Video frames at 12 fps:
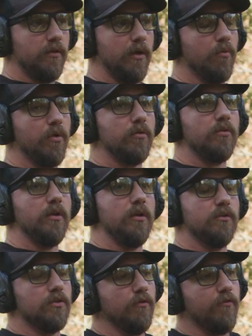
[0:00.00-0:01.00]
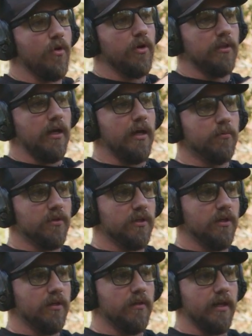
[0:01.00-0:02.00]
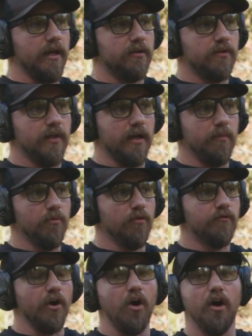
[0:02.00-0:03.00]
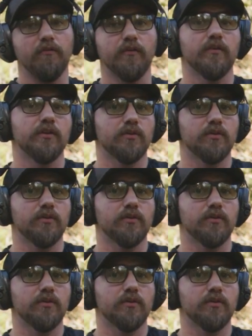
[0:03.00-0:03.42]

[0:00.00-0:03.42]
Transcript: they weren't so far in line with the gun that I moved off of the